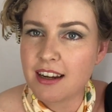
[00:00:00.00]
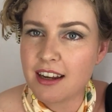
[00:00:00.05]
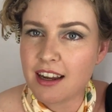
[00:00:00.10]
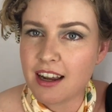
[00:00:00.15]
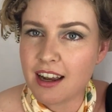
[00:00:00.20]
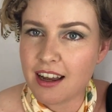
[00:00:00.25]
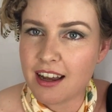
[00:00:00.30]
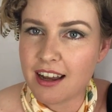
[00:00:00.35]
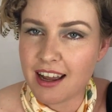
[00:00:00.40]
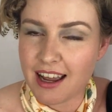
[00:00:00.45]

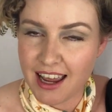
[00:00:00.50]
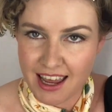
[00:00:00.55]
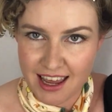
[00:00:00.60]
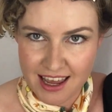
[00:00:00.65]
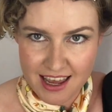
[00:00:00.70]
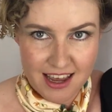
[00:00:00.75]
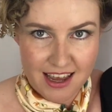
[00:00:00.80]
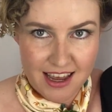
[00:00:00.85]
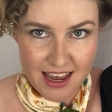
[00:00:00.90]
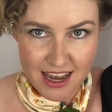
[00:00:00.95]

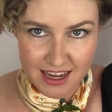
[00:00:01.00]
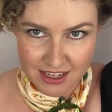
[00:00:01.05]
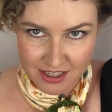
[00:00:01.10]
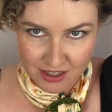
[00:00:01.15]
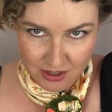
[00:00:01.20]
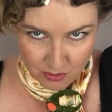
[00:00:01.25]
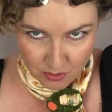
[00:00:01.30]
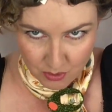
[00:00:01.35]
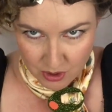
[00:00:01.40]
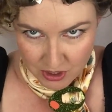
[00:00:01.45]
hair
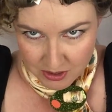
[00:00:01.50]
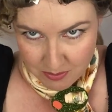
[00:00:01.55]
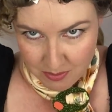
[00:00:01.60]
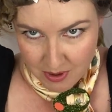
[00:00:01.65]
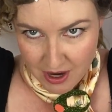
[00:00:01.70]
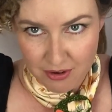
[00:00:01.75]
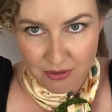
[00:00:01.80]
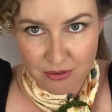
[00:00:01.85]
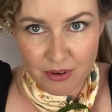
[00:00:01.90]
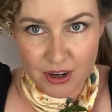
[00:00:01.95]
as what
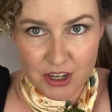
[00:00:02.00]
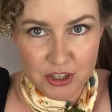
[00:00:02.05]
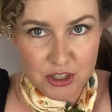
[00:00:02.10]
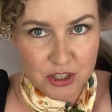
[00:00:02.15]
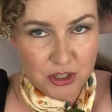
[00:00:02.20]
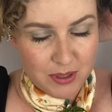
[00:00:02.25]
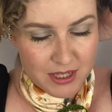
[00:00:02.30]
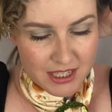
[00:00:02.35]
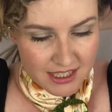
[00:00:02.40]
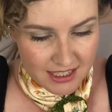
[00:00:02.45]
my French
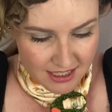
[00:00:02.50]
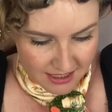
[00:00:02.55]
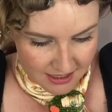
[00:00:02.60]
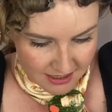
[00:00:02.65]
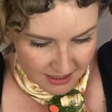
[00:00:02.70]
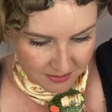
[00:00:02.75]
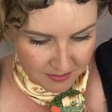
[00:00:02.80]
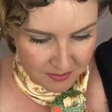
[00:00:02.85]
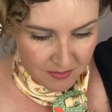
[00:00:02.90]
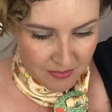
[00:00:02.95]
twist is.